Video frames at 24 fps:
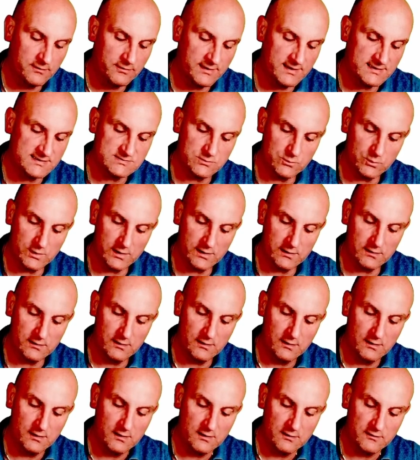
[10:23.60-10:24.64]
there's a 1.
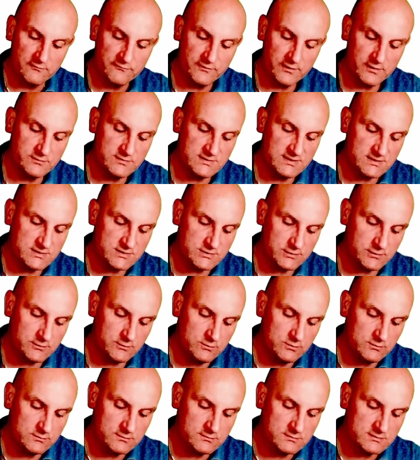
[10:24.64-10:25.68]
Floaty
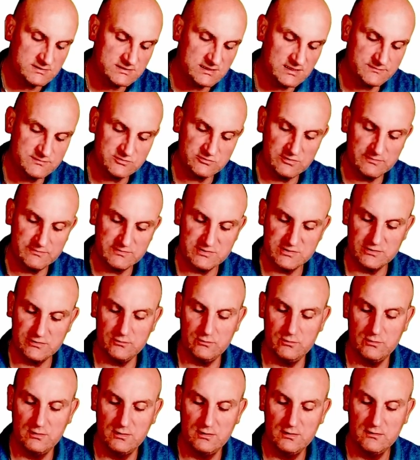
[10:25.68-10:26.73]
2, subscript
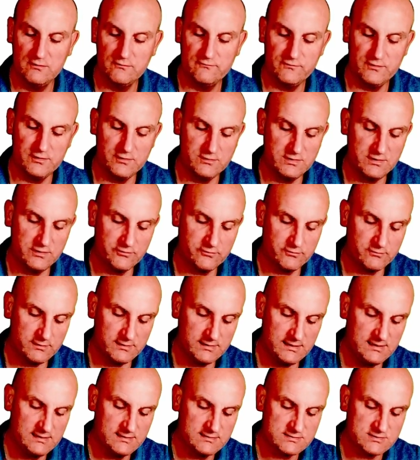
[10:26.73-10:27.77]
2. Floaty
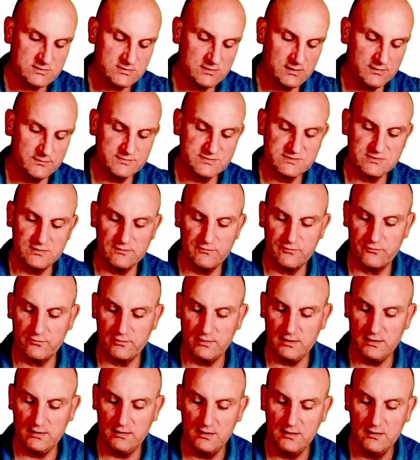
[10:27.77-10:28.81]
3, subscript
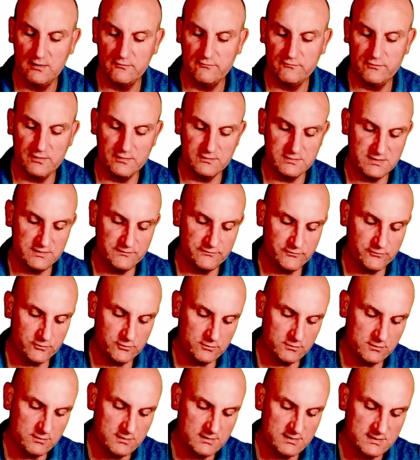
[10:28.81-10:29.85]
3. Floaty
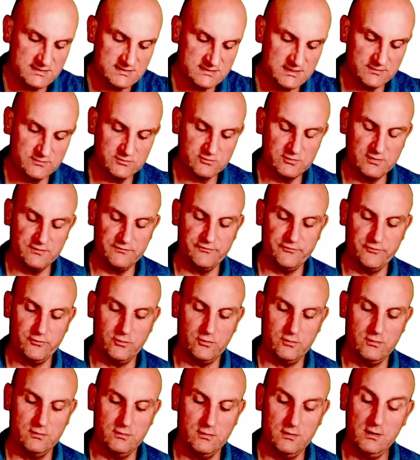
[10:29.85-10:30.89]
4, subscript
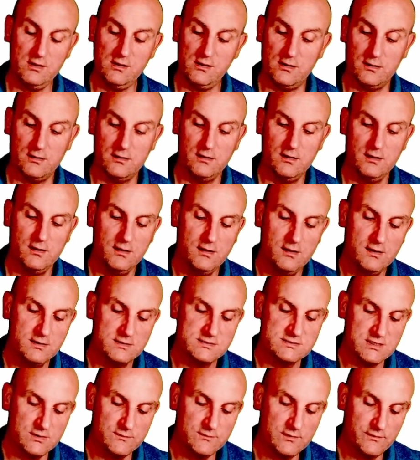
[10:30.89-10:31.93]
4. Oh,
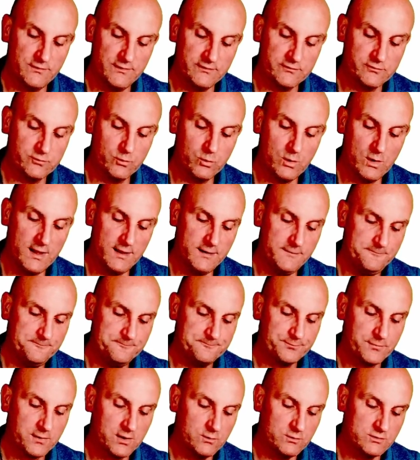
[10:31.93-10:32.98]
so we've got this 1,
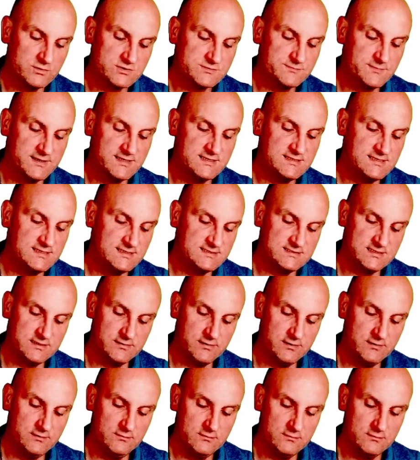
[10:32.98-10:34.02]
which is my
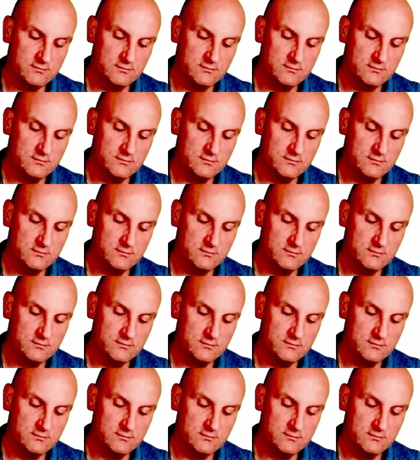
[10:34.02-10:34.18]
T0.